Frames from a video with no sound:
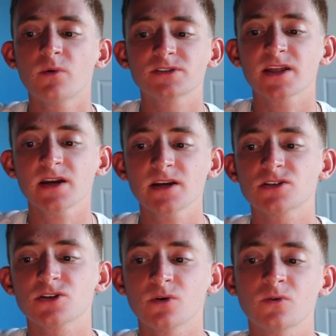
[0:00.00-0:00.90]
which I think
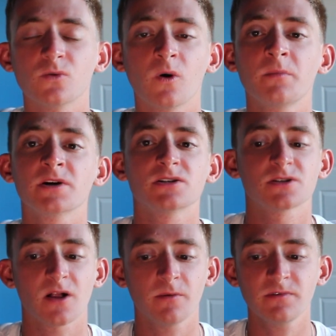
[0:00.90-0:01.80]
is so cool because
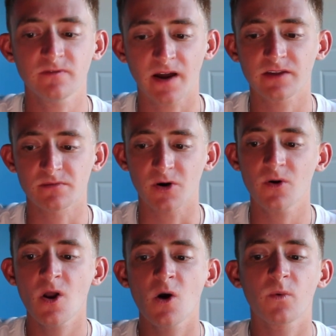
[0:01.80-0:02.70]
it'll help you find the remote